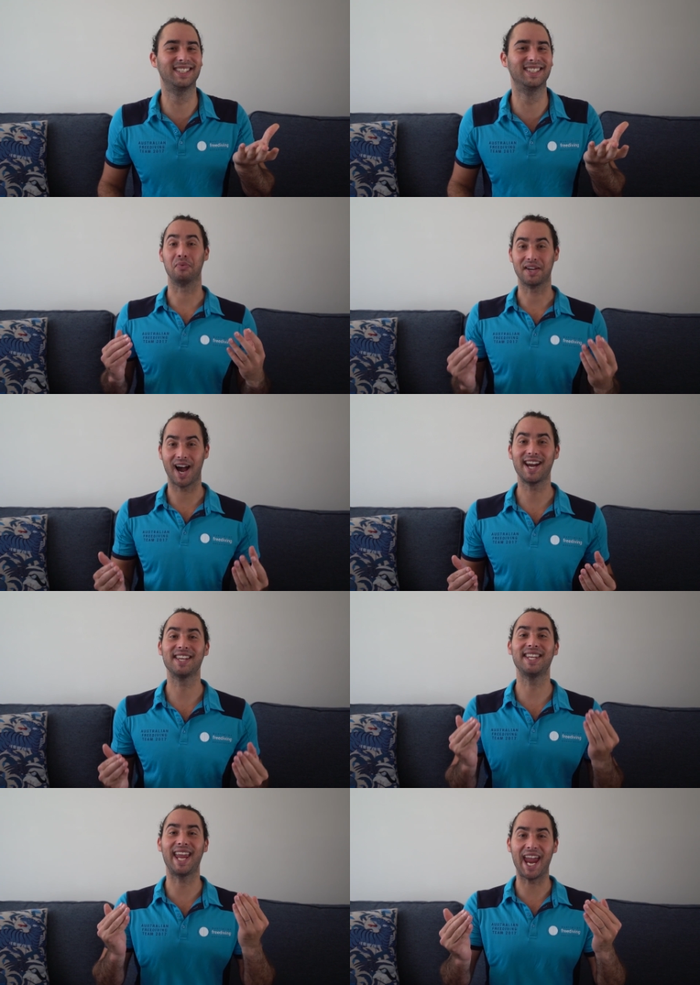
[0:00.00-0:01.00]
If we can't
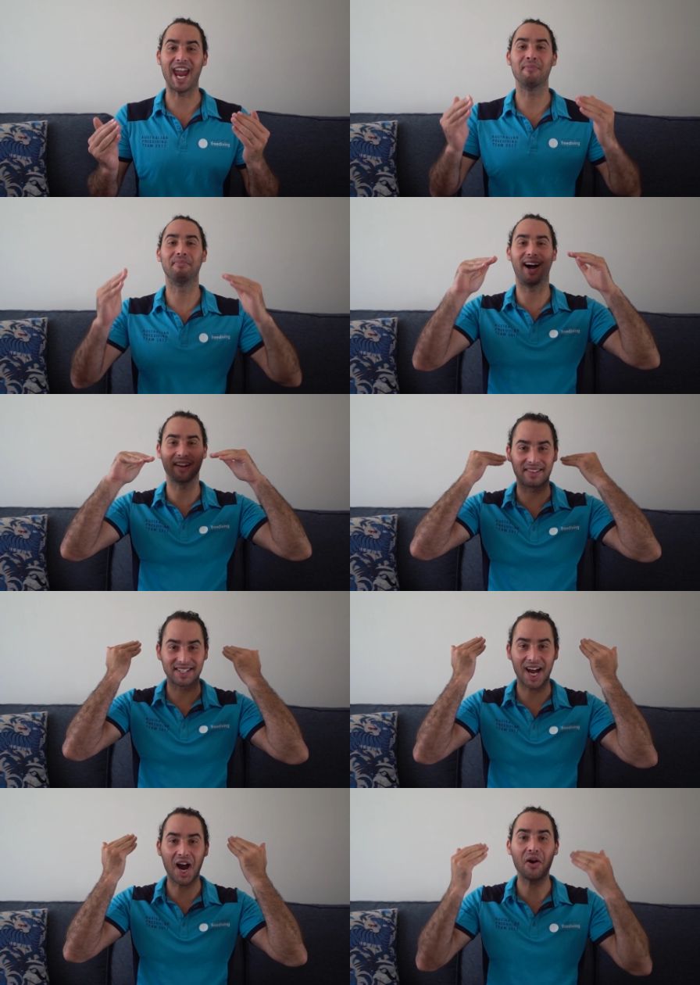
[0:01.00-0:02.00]
get the air past the
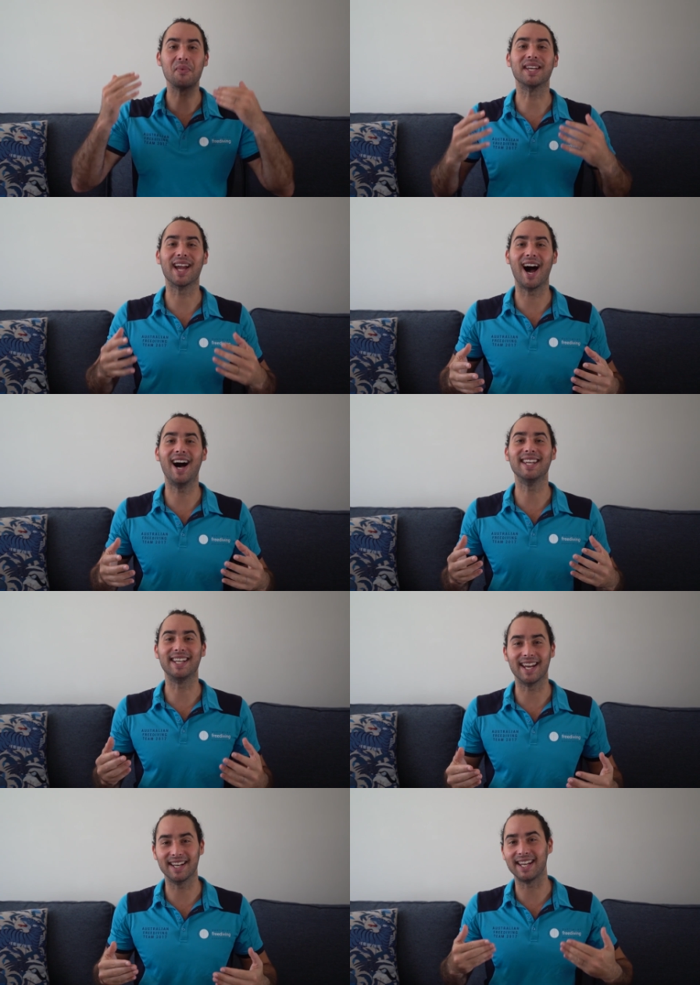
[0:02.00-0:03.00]
tongue, we
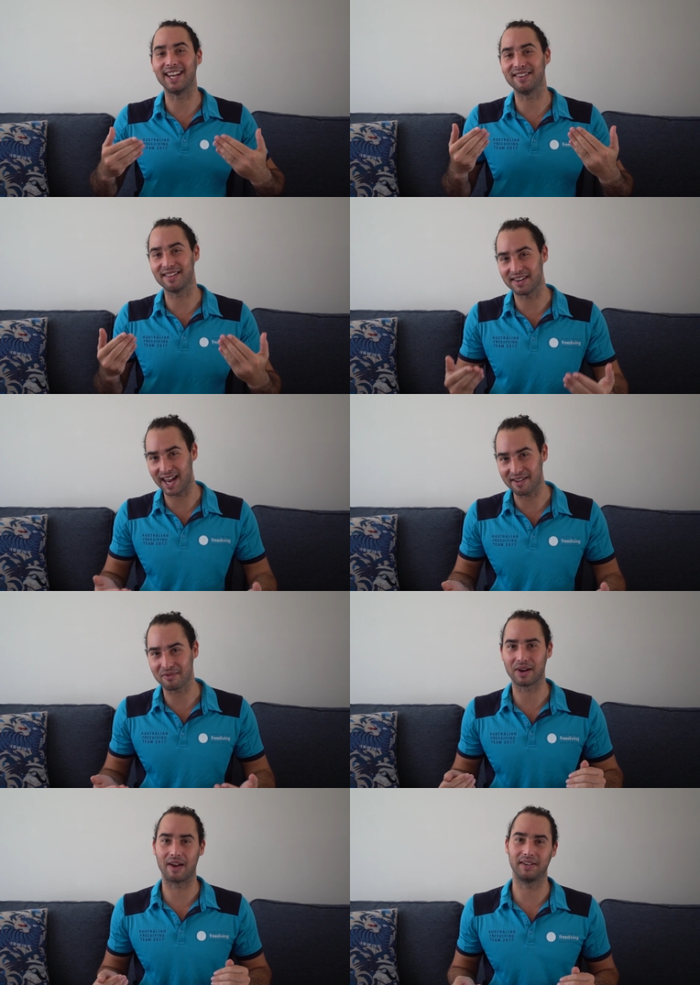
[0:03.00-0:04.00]
can't get it into the
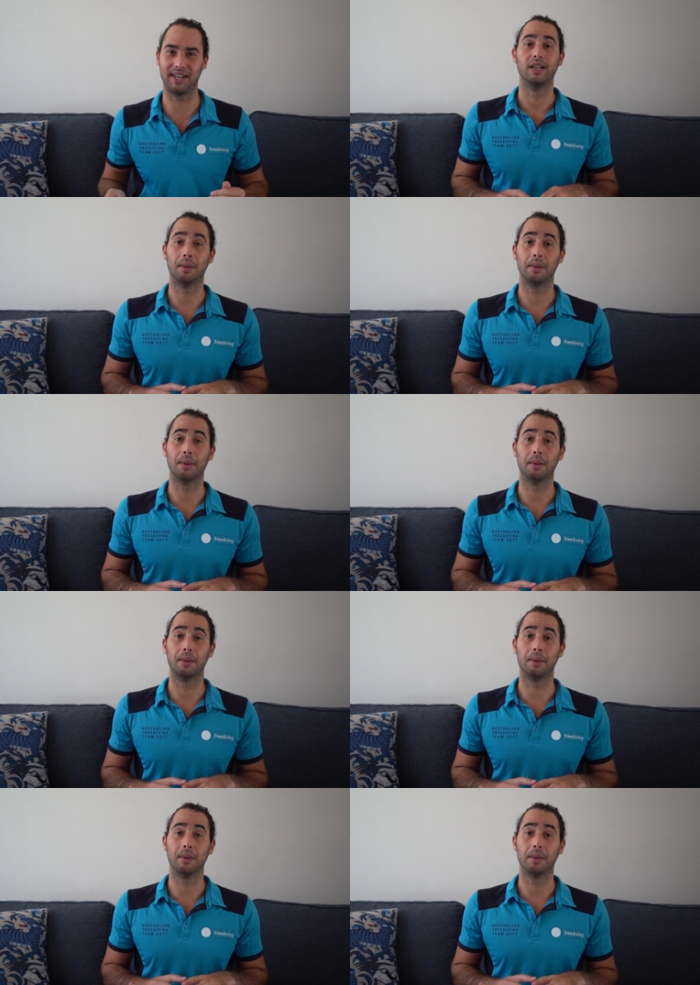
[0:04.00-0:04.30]
nasal cavity.